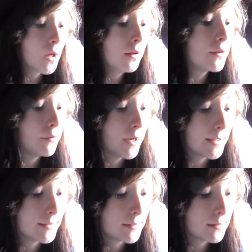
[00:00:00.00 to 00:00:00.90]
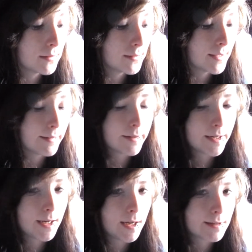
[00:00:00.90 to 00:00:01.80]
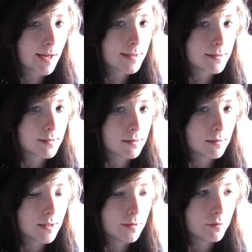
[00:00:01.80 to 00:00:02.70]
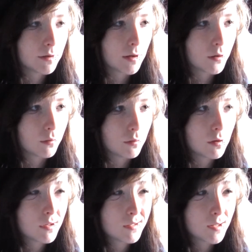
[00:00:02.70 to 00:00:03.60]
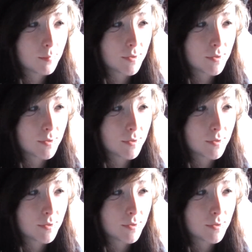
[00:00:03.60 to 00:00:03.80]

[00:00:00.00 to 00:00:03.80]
The vets had said that he had cancer, even though they